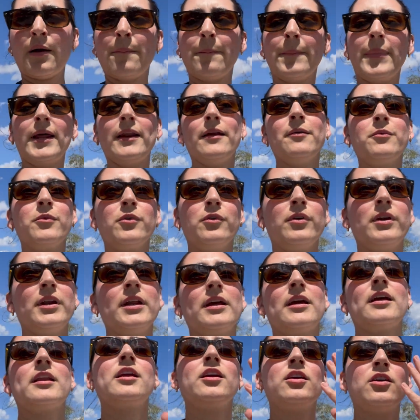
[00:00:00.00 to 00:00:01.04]
But I'm already
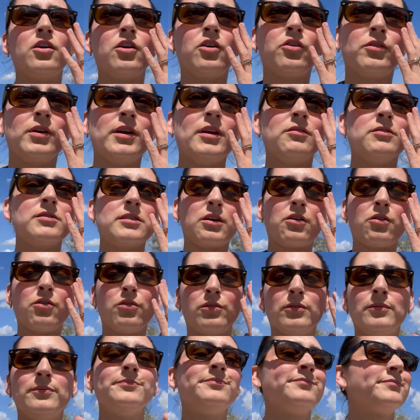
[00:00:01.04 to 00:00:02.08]
getting hungry, and I was like,
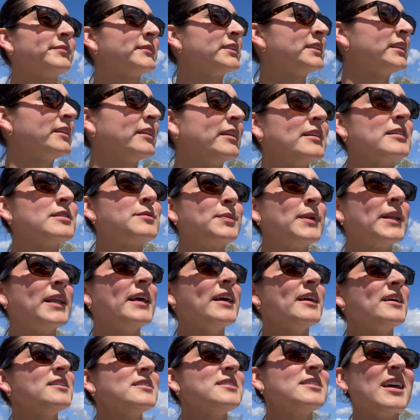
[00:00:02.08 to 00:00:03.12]
oh, this
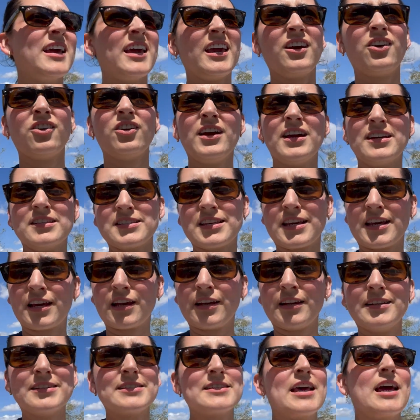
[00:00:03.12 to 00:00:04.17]
place, the hangar, has like
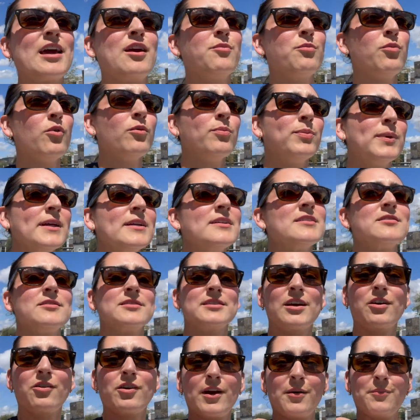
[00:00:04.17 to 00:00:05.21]
an acai bowl place. I was
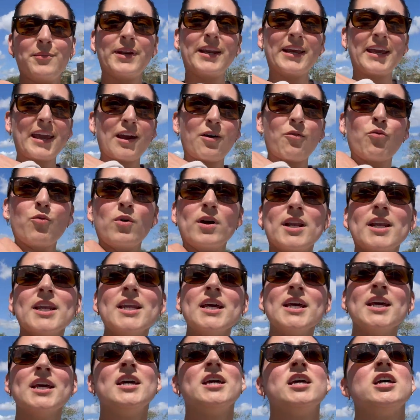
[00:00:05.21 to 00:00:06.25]
like, okay, I'm gonna get one.
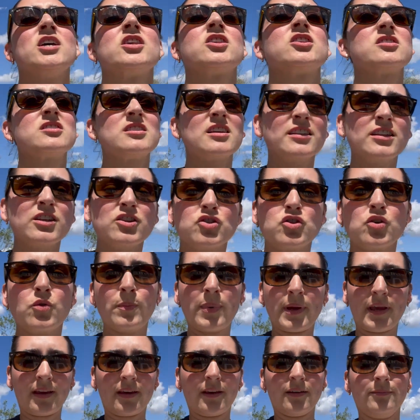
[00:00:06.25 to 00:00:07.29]
It's nothing too
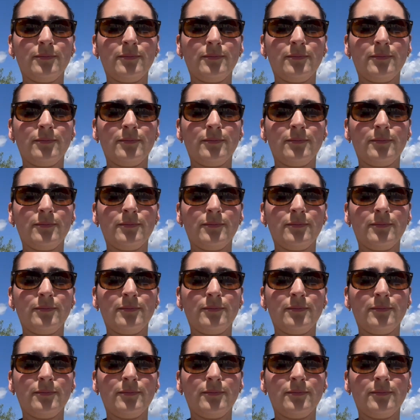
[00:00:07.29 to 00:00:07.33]
big.